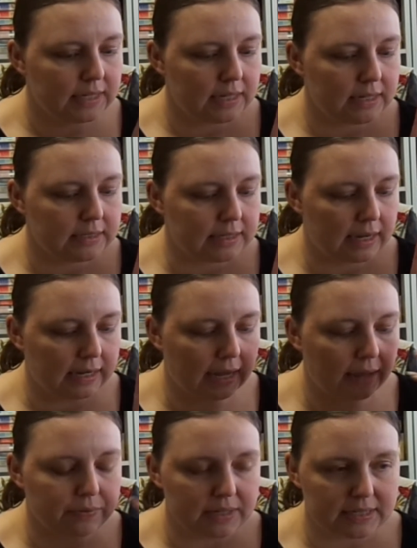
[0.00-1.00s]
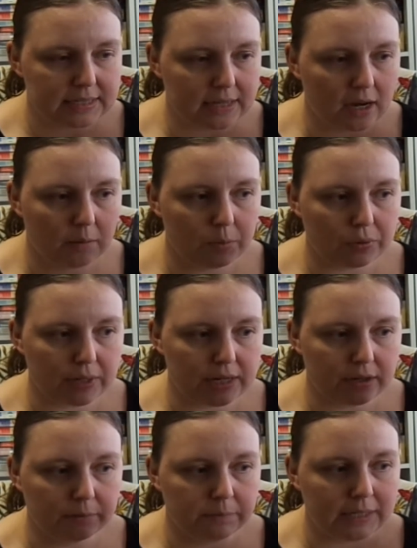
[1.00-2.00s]
is at this
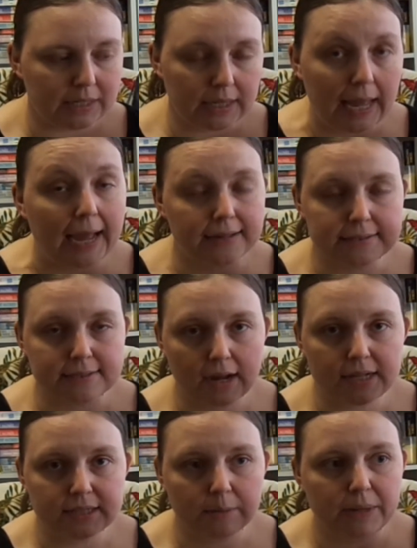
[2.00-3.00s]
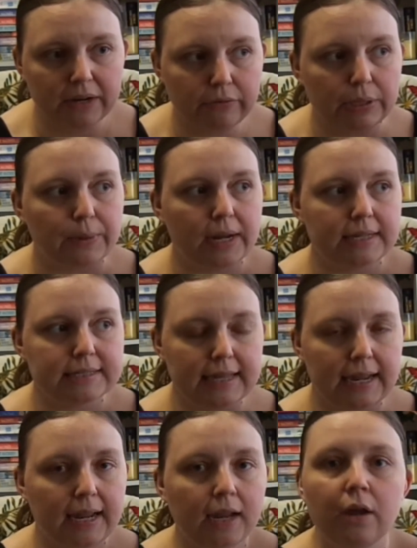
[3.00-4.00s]
arboretum, it has signs up everywhere
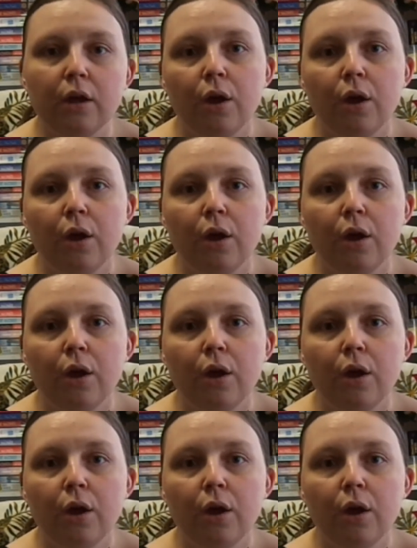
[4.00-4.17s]
saying,